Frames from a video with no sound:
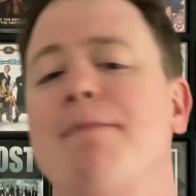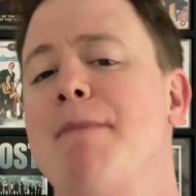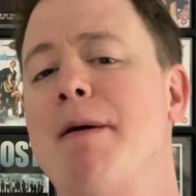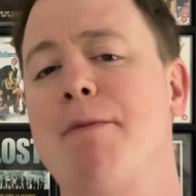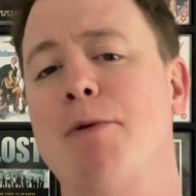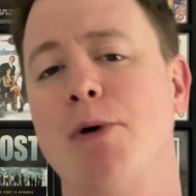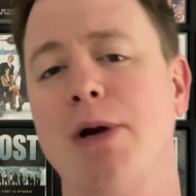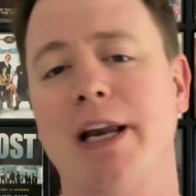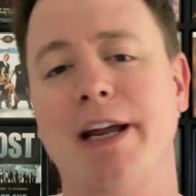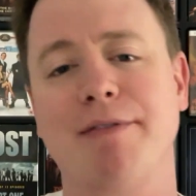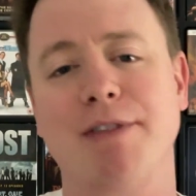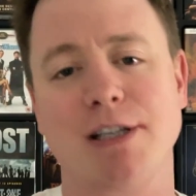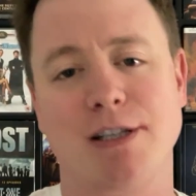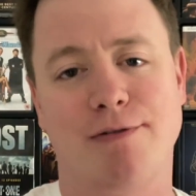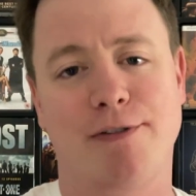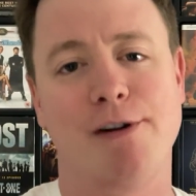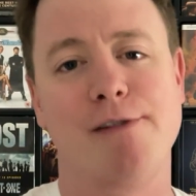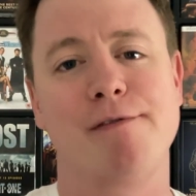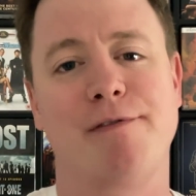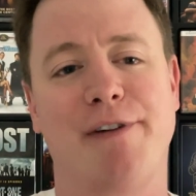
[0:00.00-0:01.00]
people will leave this
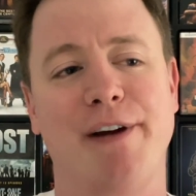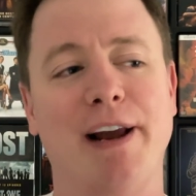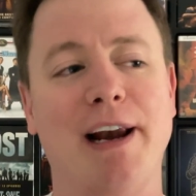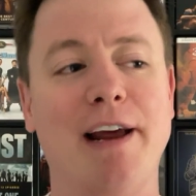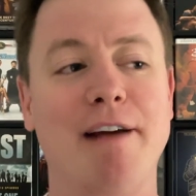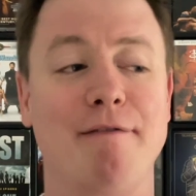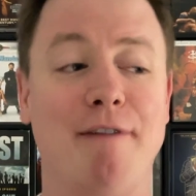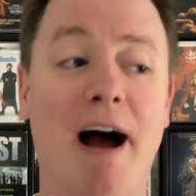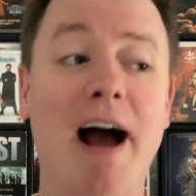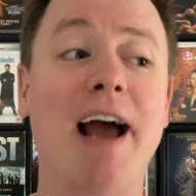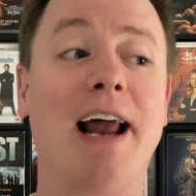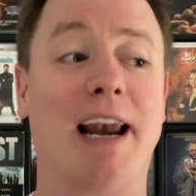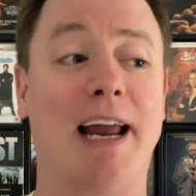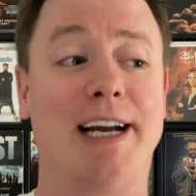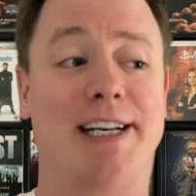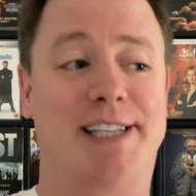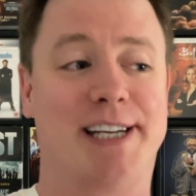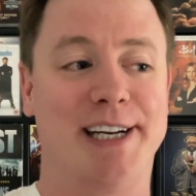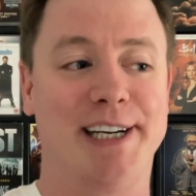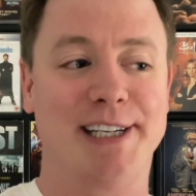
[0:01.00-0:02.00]
film feeling
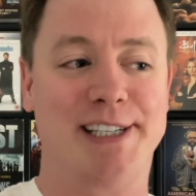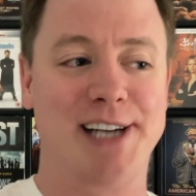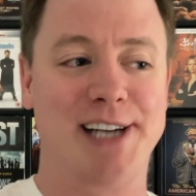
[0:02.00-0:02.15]
violated,